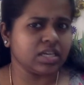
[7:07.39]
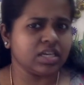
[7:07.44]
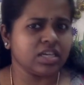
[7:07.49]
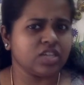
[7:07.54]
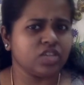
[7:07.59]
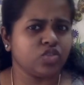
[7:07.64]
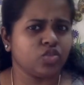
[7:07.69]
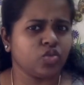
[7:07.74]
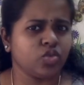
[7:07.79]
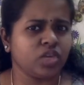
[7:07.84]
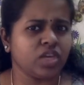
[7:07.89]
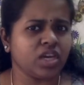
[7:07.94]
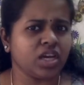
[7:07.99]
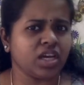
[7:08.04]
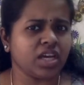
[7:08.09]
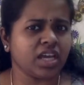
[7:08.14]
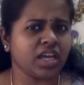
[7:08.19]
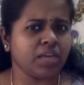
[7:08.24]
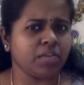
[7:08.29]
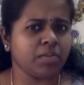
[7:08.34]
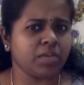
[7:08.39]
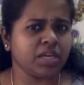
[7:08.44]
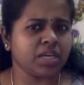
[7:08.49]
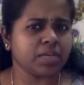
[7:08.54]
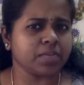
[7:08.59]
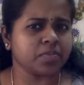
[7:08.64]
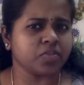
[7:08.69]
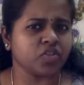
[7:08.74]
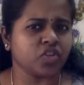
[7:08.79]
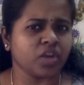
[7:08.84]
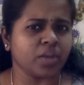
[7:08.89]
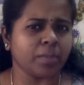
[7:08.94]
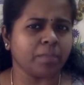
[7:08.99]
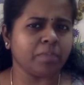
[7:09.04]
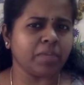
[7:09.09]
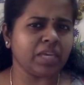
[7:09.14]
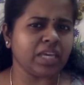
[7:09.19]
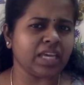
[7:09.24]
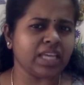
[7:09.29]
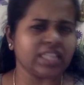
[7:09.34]
So he again becomes
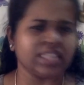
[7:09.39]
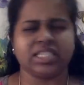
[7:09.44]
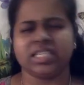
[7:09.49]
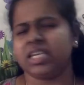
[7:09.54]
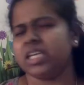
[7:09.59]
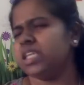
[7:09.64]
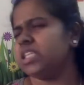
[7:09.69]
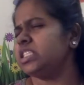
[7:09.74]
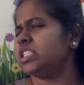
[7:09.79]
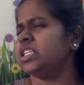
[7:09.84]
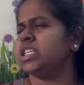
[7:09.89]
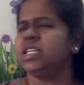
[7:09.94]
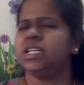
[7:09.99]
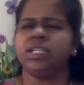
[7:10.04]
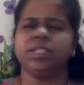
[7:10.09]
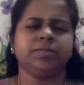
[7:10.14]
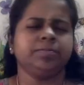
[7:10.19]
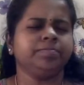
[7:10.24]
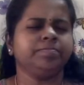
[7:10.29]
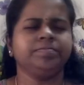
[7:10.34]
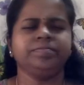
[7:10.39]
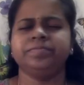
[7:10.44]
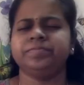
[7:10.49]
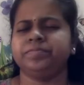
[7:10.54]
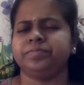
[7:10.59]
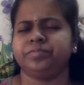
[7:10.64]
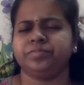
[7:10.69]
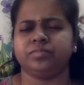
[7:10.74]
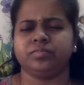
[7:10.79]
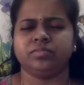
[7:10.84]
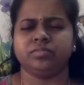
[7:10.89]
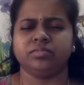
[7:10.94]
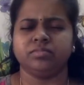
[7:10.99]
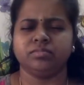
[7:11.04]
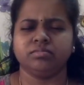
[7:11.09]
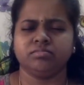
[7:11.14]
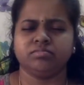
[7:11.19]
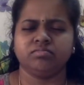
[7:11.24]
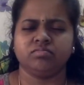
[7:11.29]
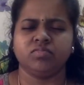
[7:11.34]
grumpy and says,
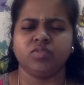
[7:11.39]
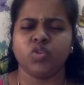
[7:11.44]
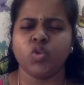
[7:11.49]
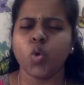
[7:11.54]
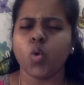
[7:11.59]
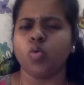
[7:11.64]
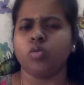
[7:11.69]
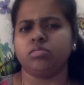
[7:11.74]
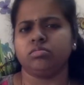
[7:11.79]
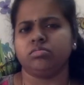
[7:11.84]
no.